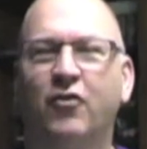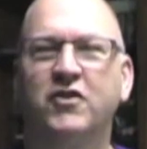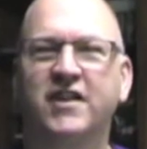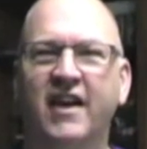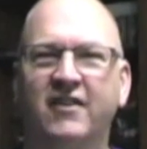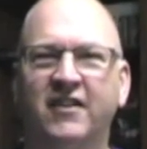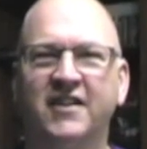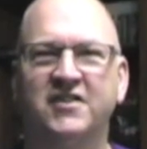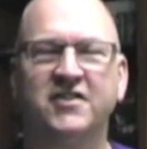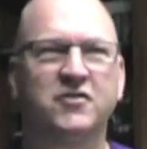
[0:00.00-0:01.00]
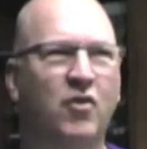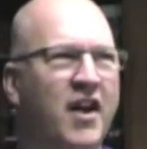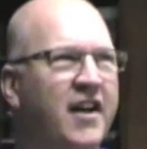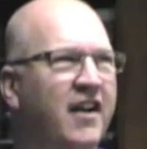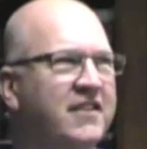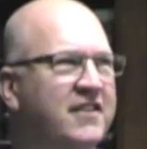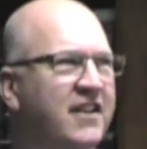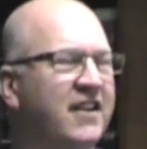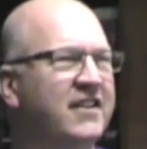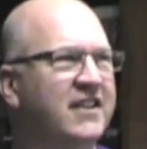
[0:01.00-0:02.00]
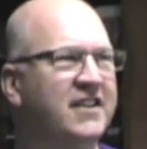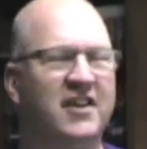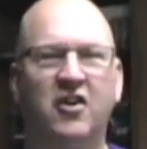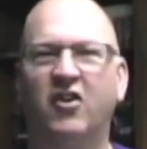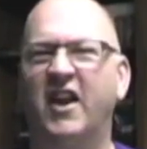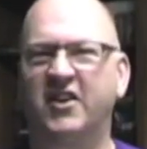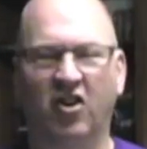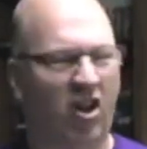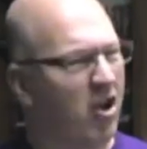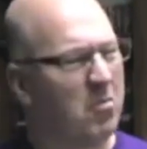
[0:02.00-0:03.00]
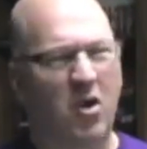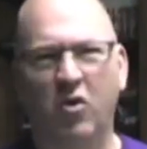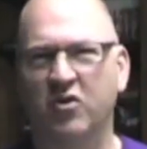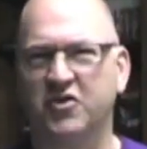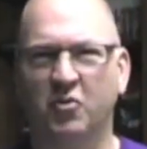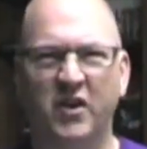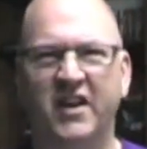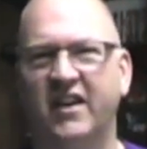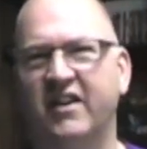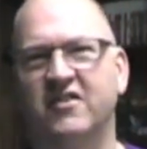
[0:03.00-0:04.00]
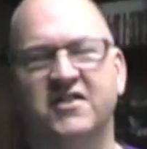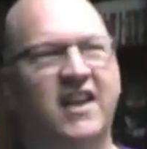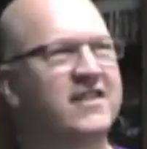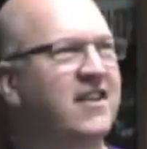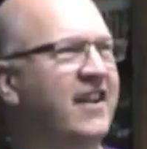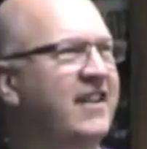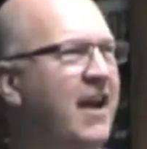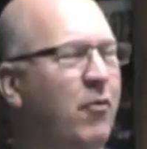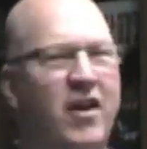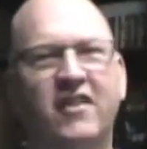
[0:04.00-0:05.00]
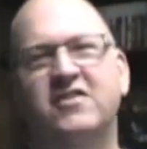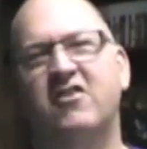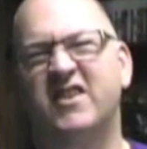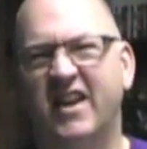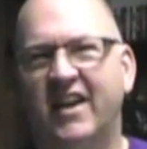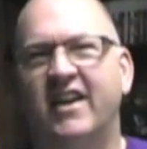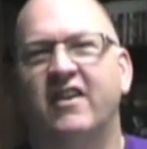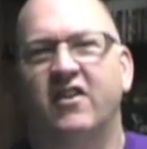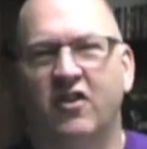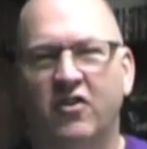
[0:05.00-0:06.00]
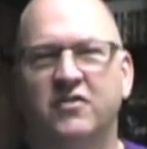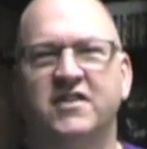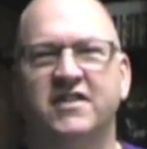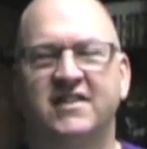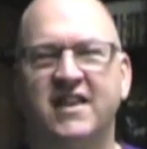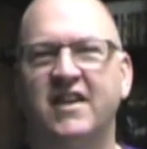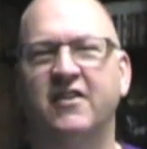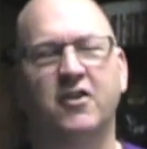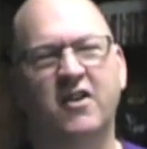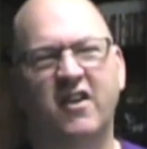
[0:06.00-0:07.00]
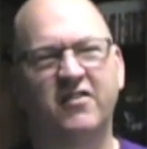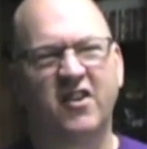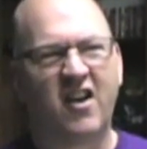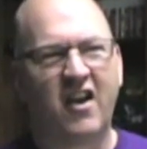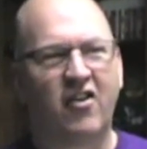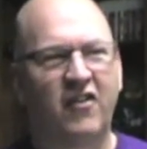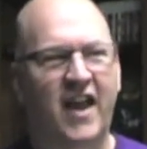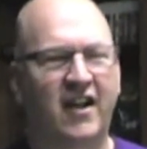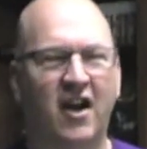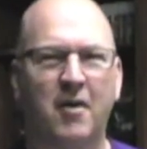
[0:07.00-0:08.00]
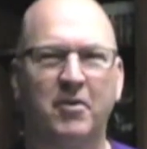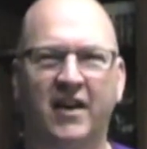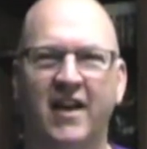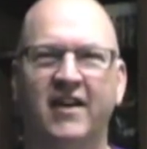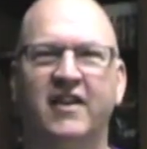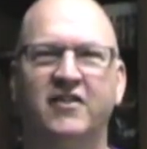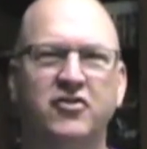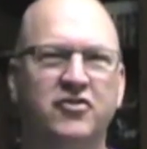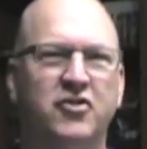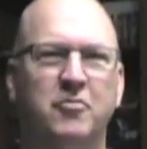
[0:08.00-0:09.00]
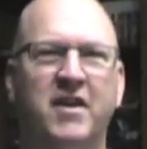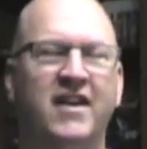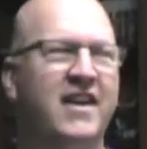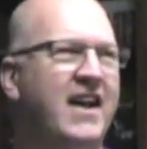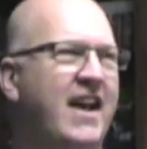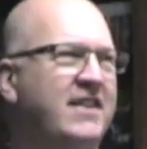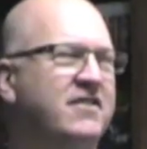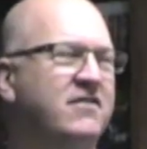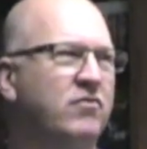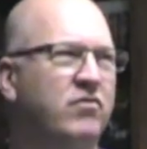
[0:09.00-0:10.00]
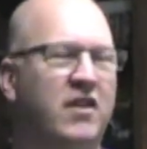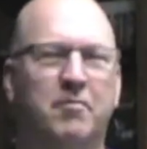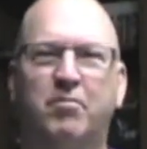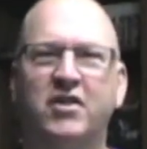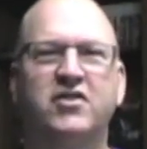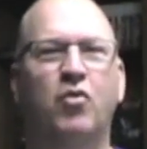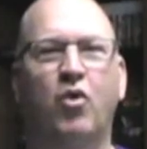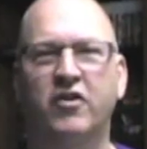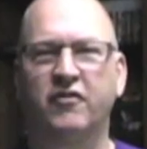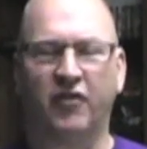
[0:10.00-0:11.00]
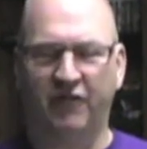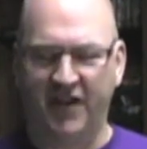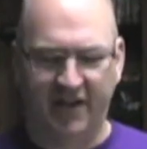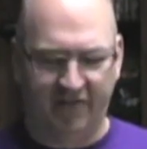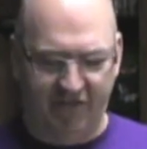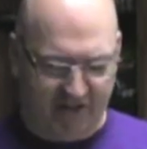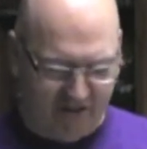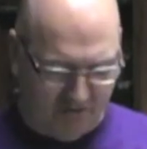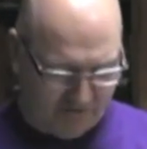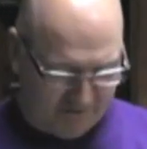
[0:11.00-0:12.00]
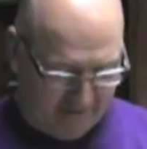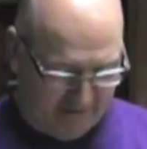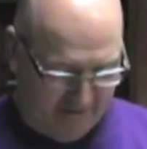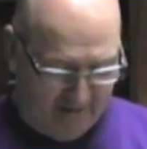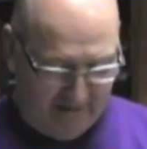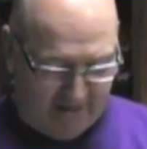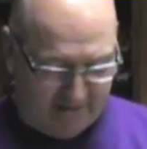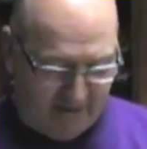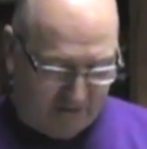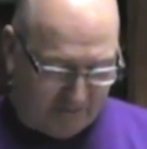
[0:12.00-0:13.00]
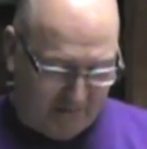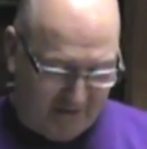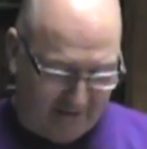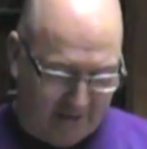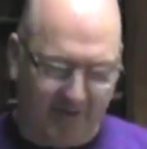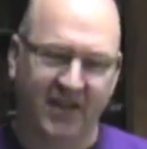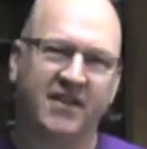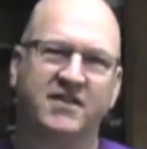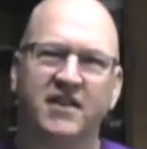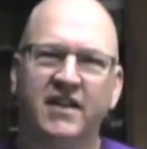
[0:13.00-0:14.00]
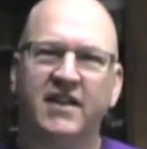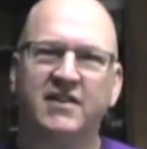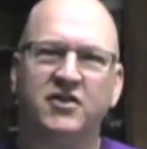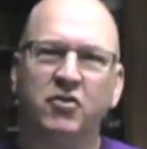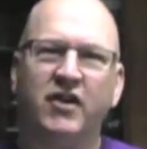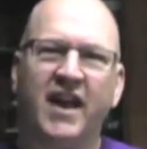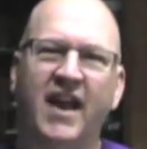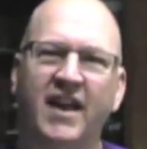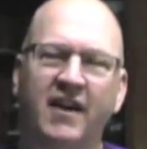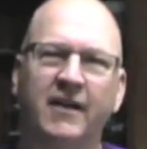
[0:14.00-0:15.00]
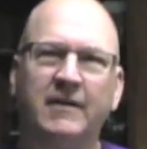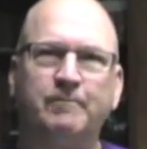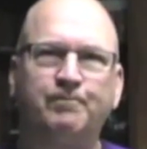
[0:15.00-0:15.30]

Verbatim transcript: four cycle engines, why not, uh, you know, like your lawnmowers, your weed eaters, things like that. Why not start digging into those and seeing they're not they're not all that complicated. And YouTube has a bunch of wonderful videos. And and Dio Speed Demon is is doing a uh,